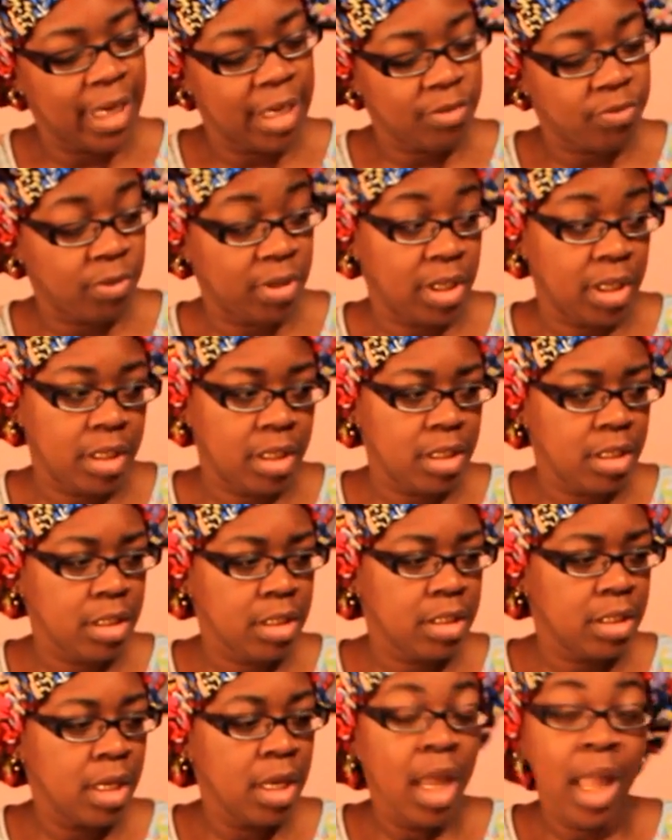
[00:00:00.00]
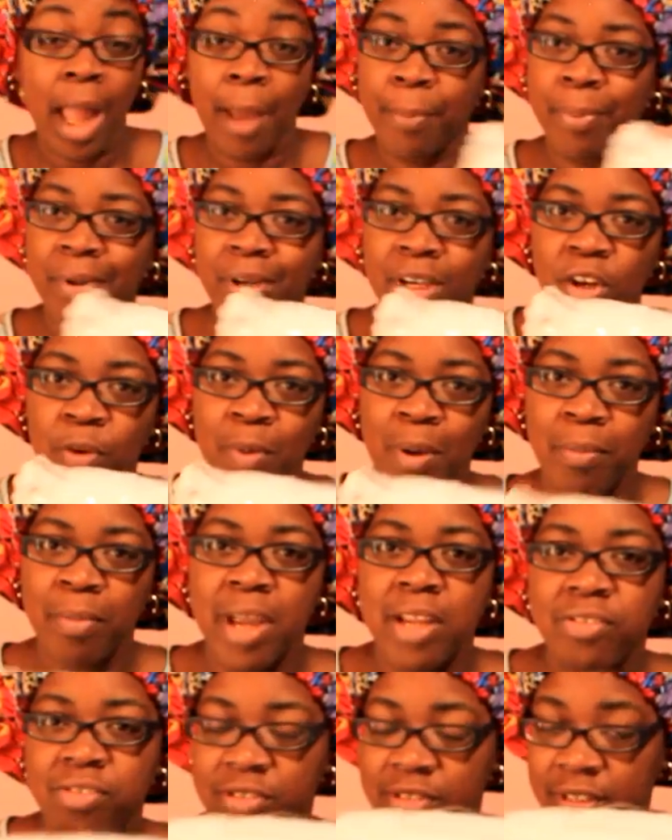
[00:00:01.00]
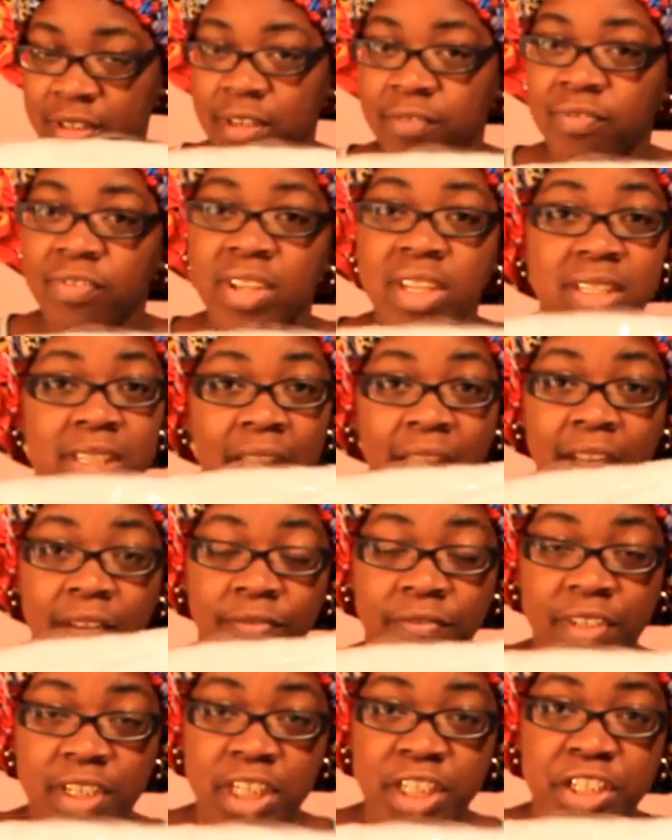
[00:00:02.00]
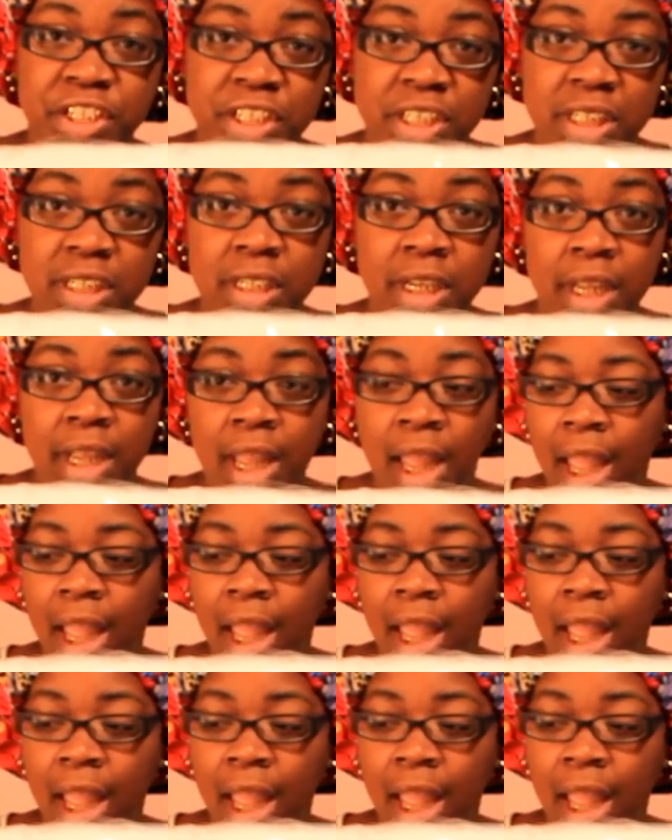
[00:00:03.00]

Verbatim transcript: that's what it is. I put it on my mattress and it fits like a fitted sheet.